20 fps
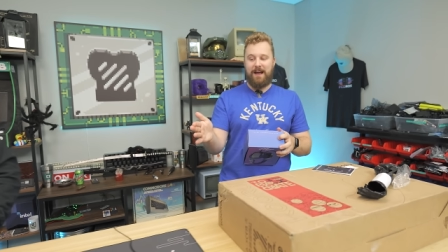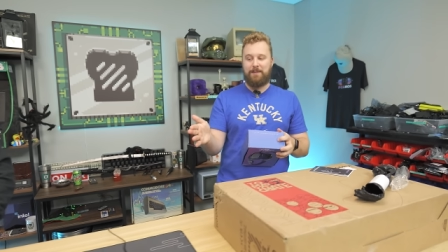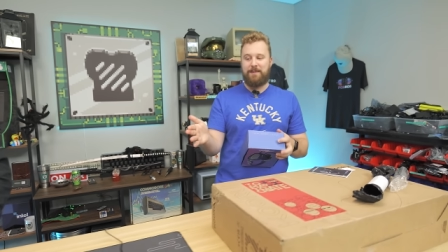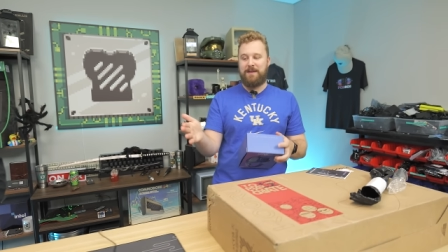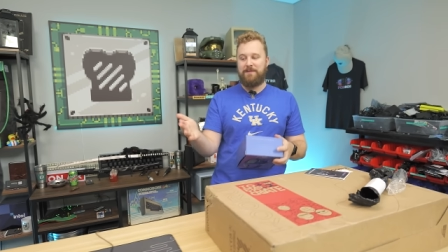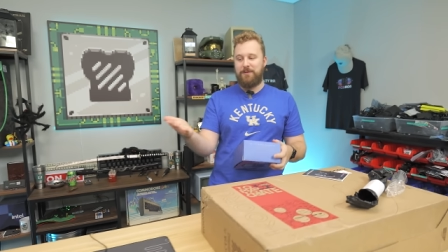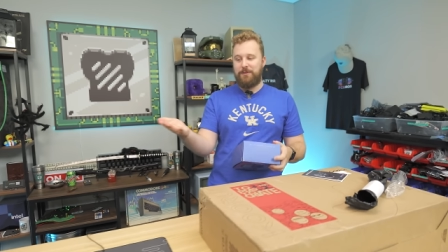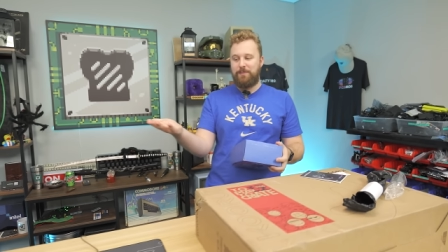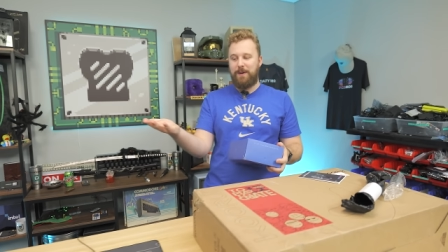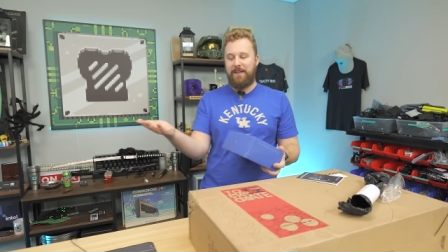I
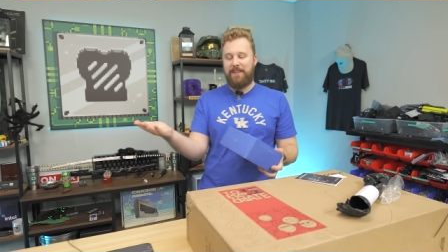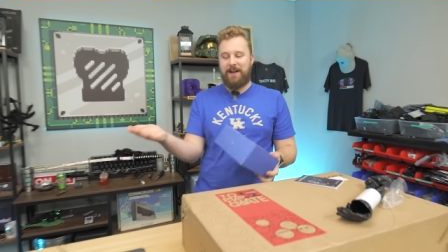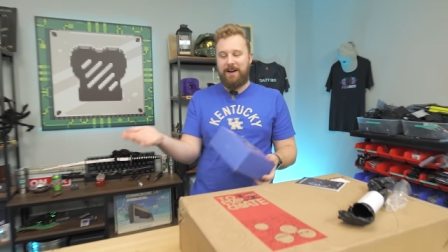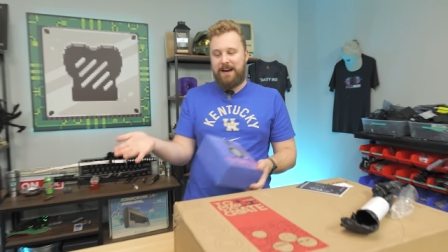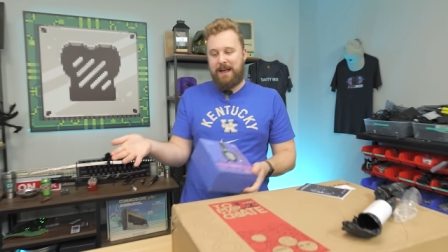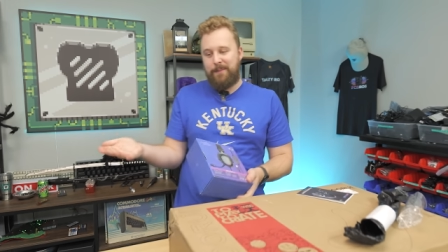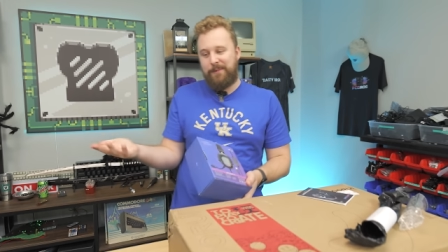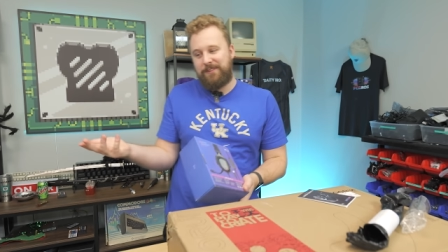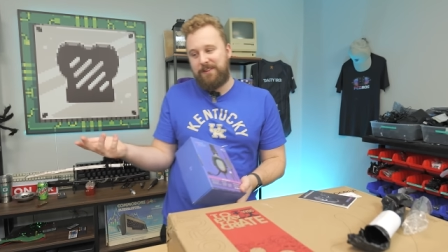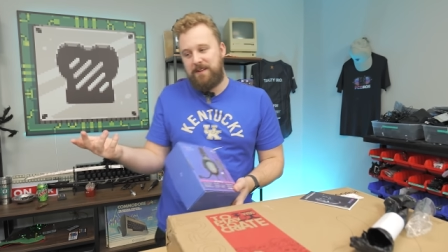mean, if you buy that
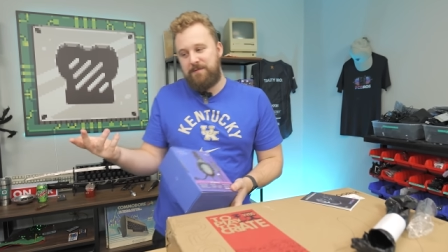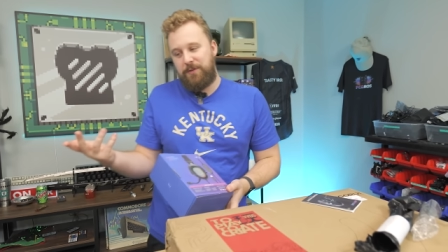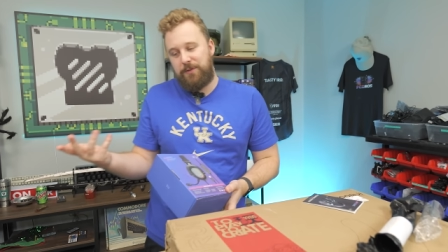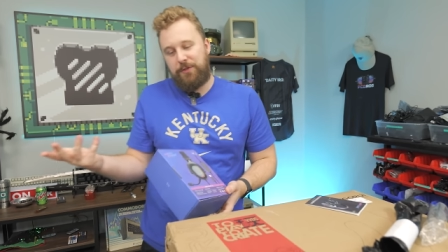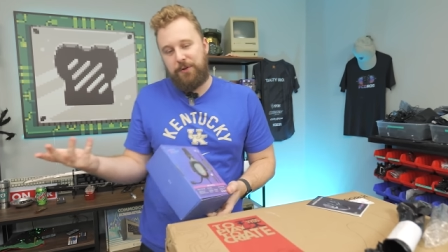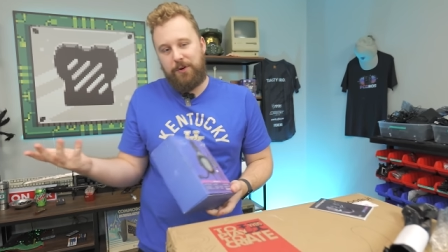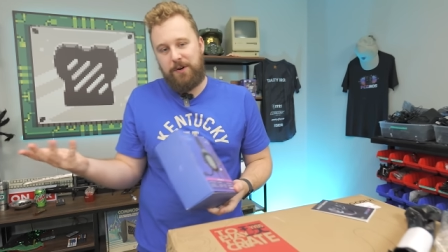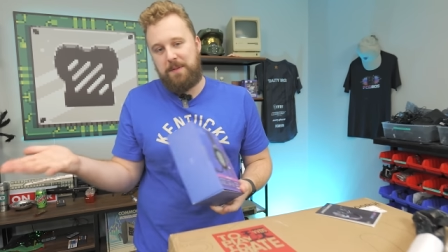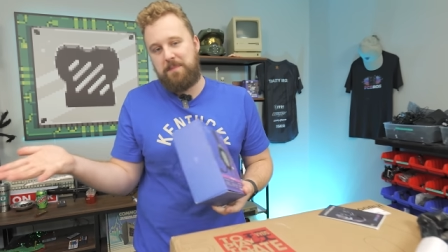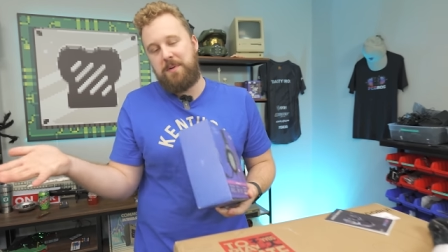on Amazon for
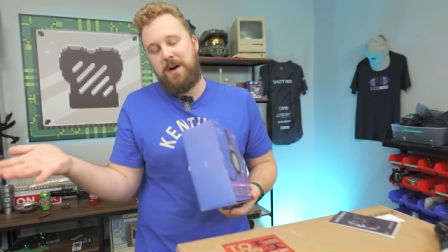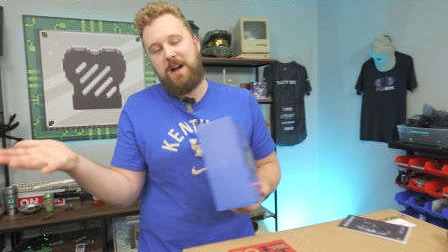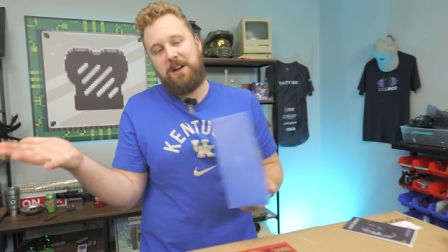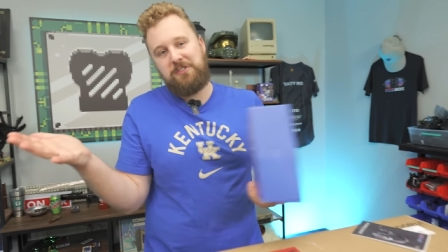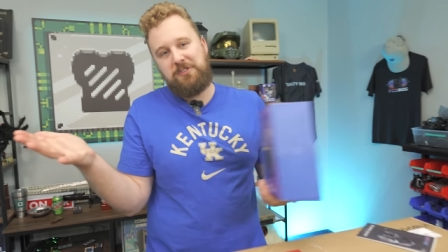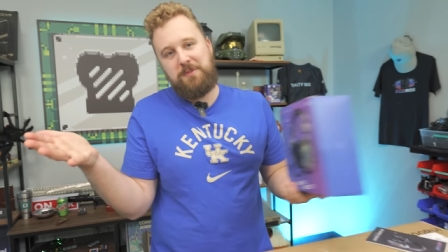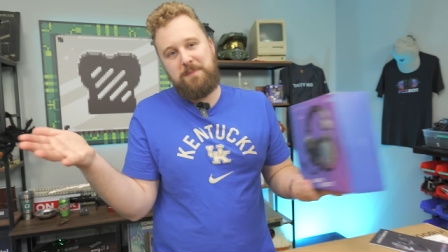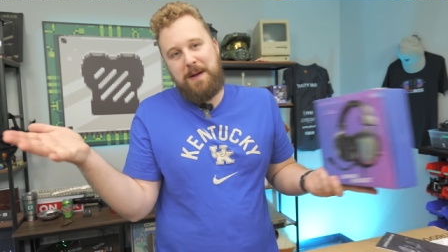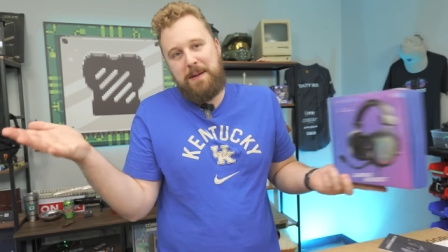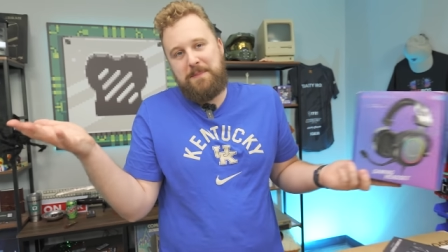30
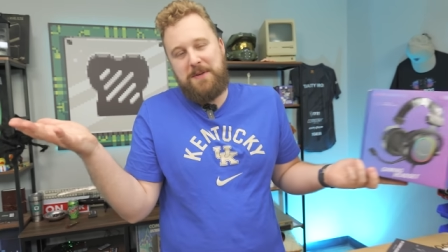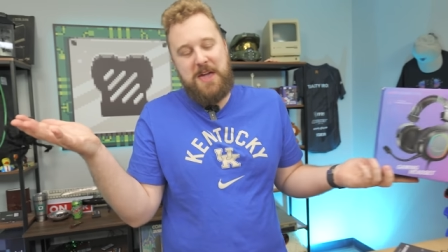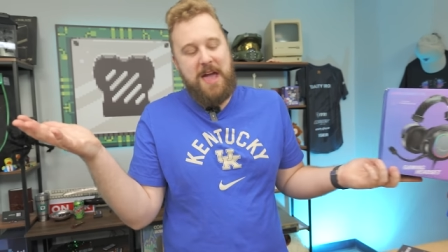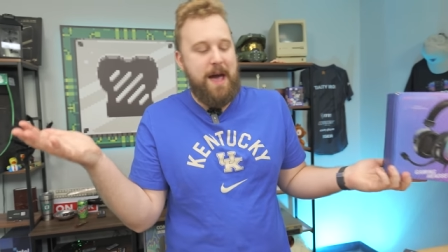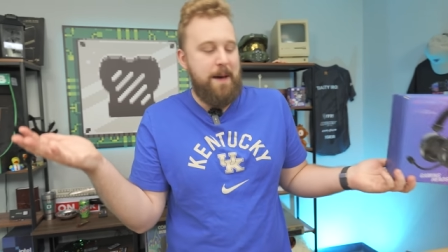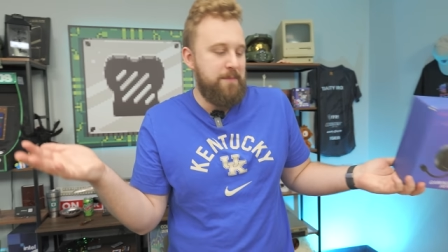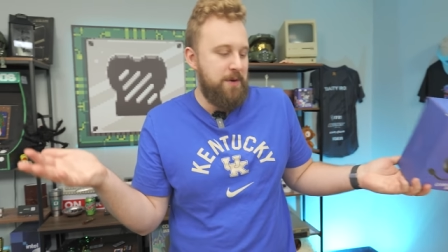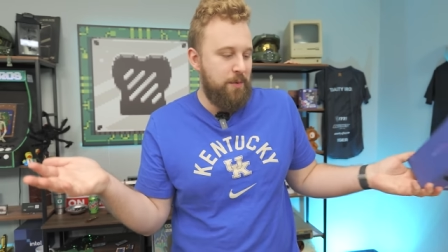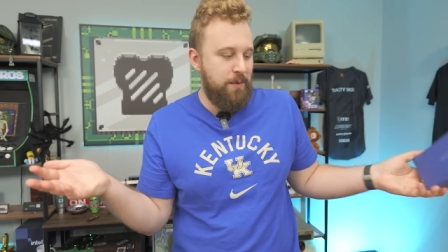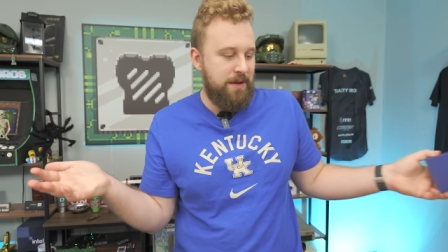bucks, you might be
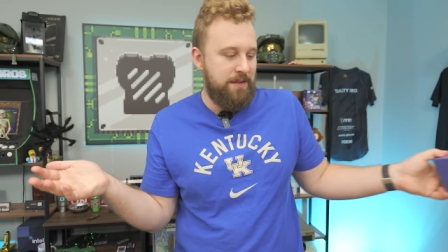happy